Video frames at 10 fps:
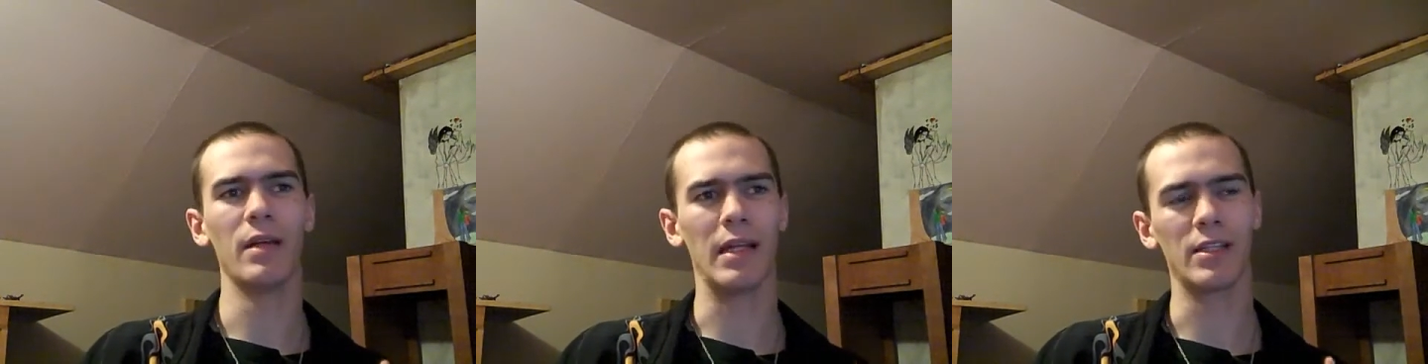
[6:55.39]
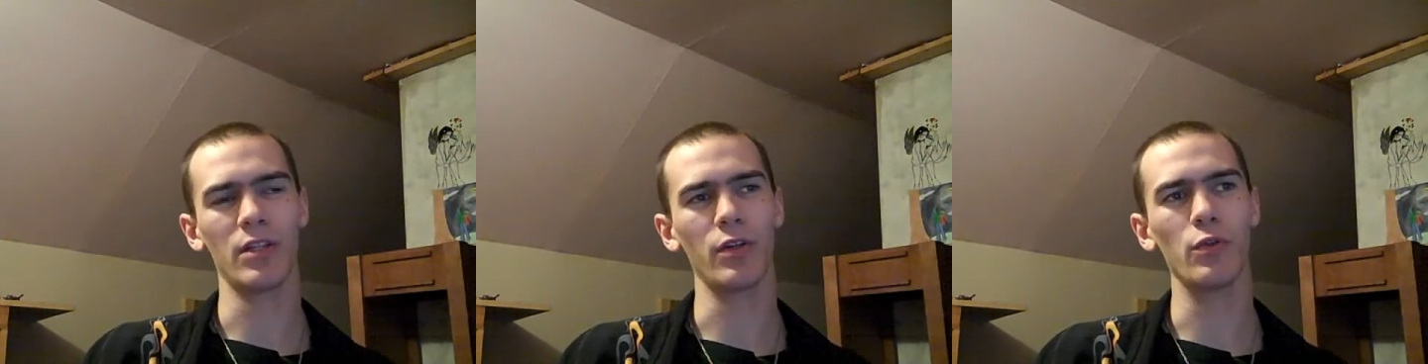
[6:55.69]

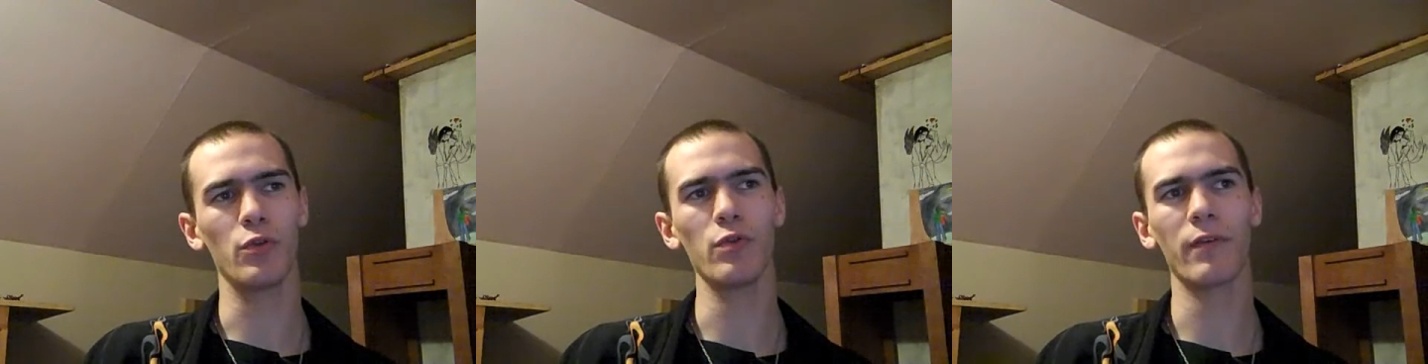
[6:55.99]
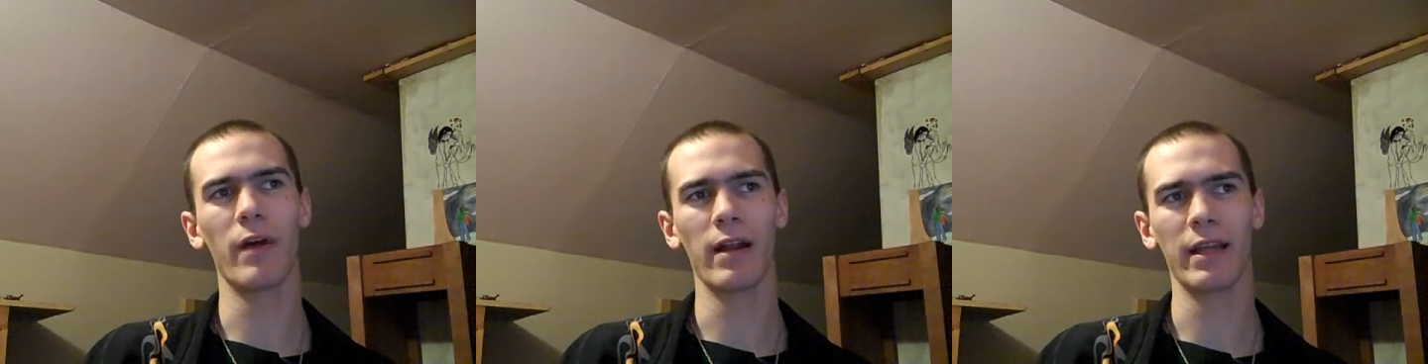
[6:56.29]
until you do
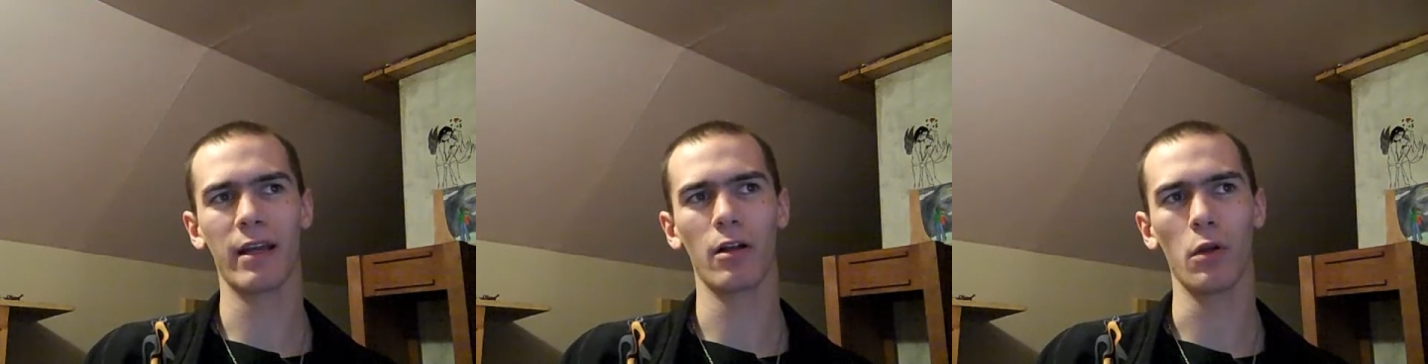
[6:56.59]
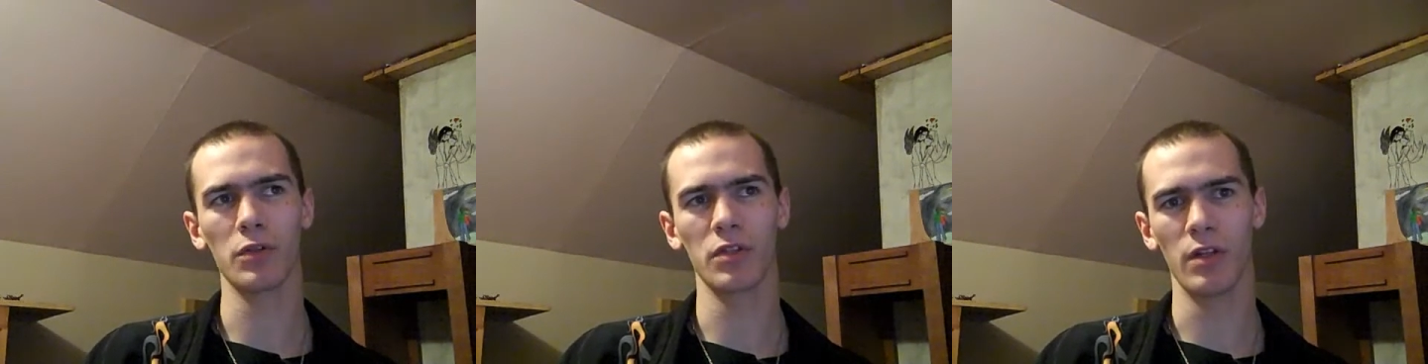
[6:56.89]
finally get
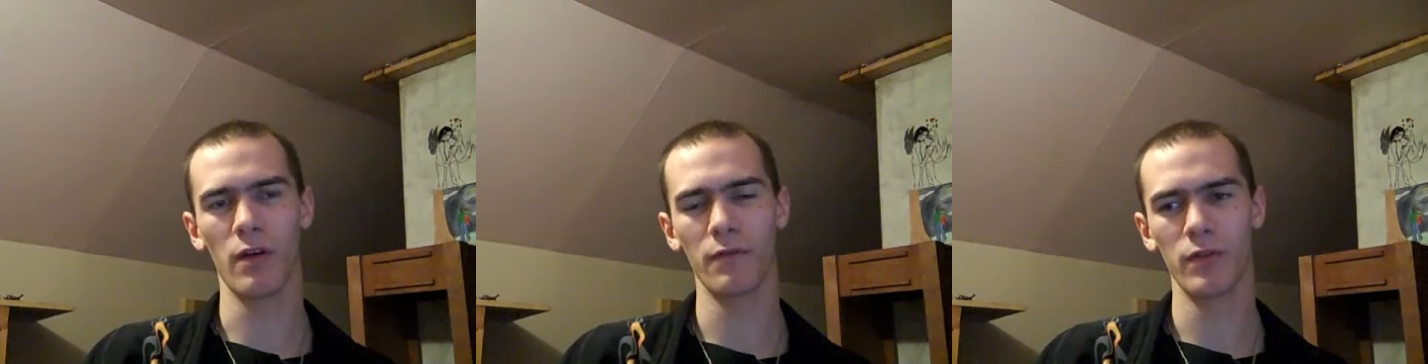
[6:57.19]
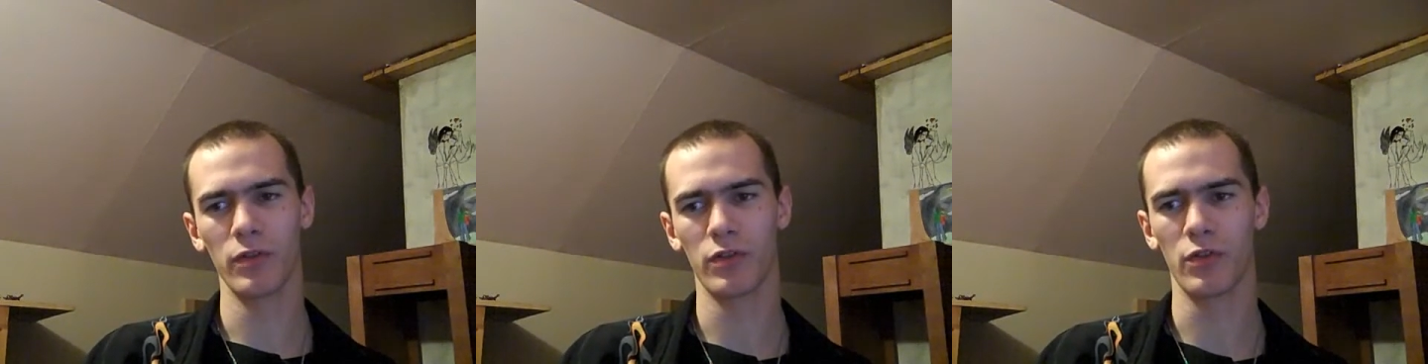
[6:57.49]
close enough
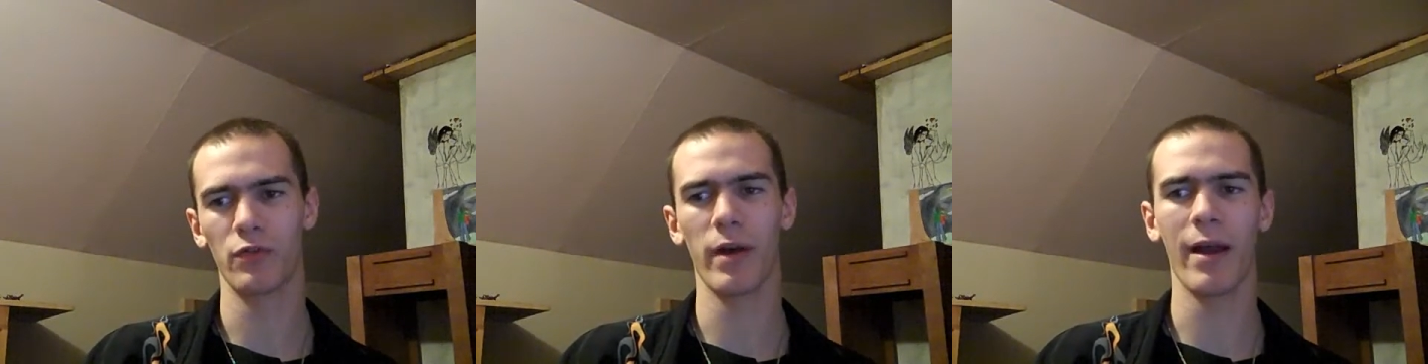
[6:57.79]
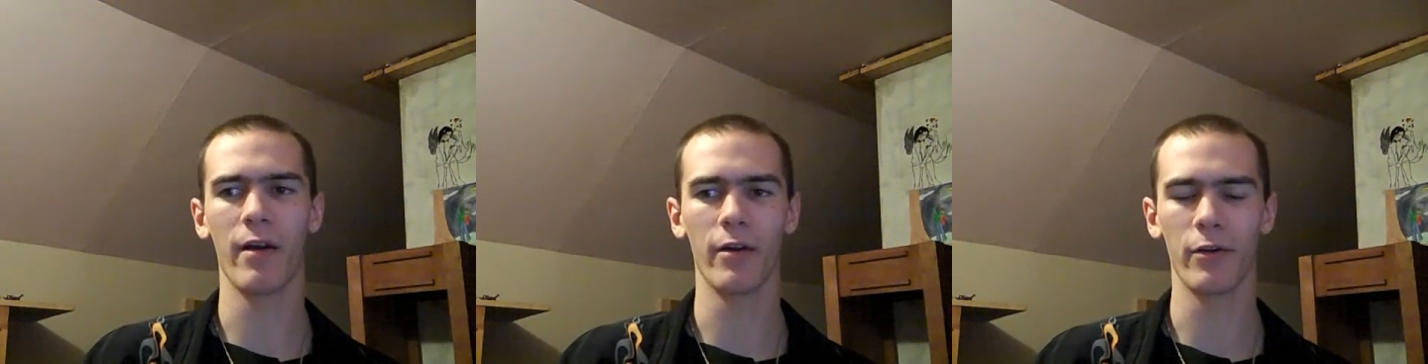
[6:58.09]
to
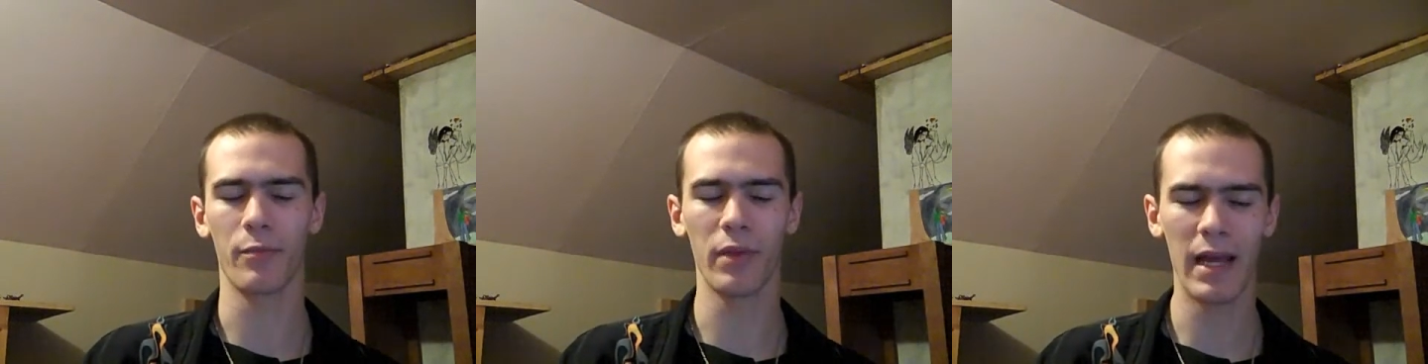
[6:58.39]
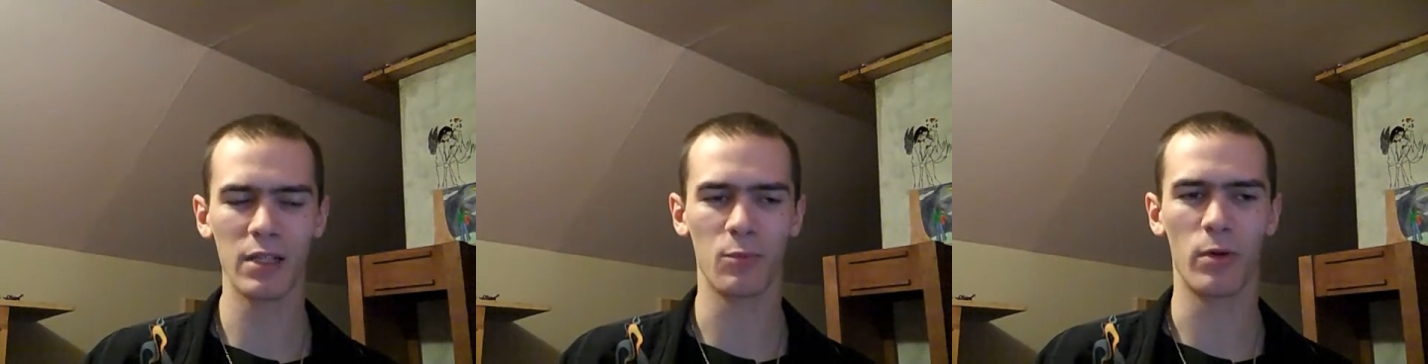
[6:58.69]
fire your
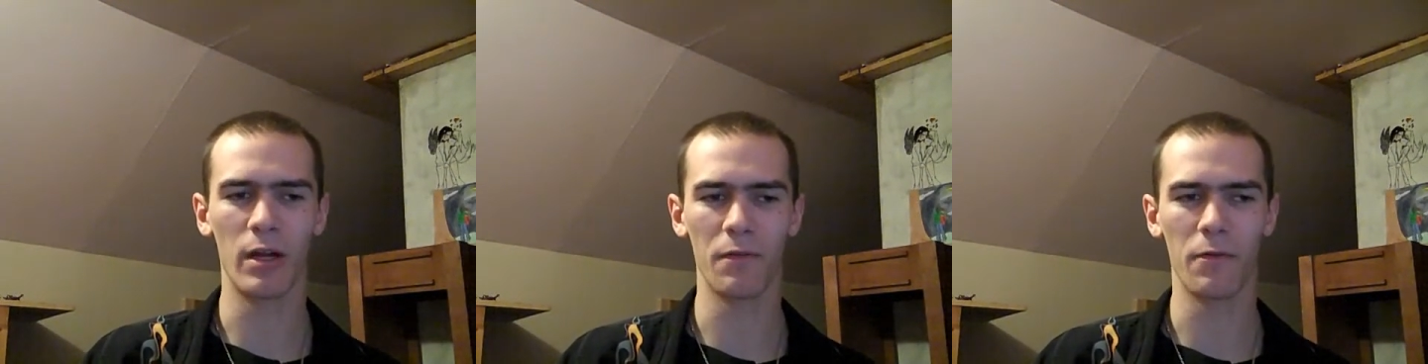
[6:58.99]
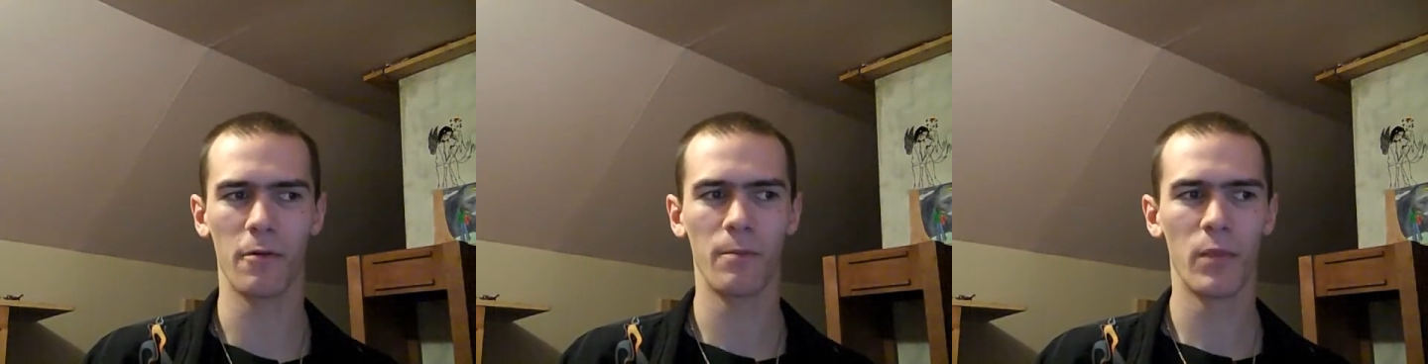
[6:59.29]
plasma
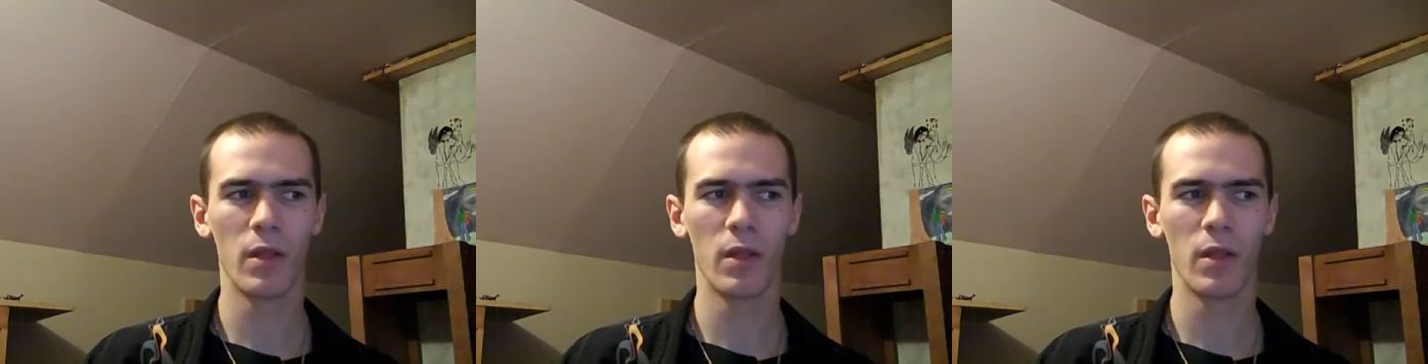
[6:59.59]
rifle,